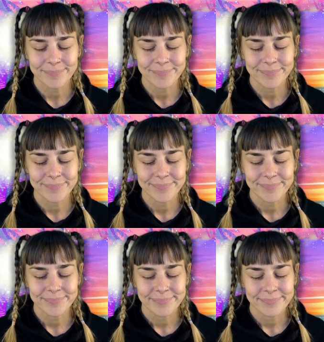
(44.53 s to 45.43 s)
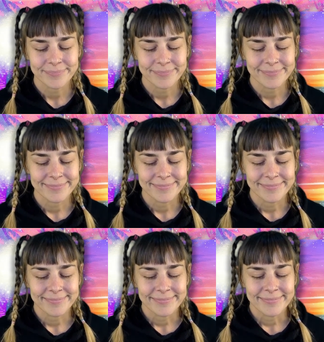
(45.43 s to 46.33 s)

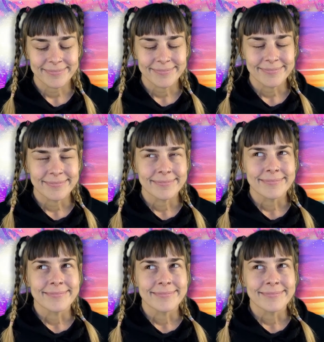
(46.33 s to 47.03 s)
Nothing is said.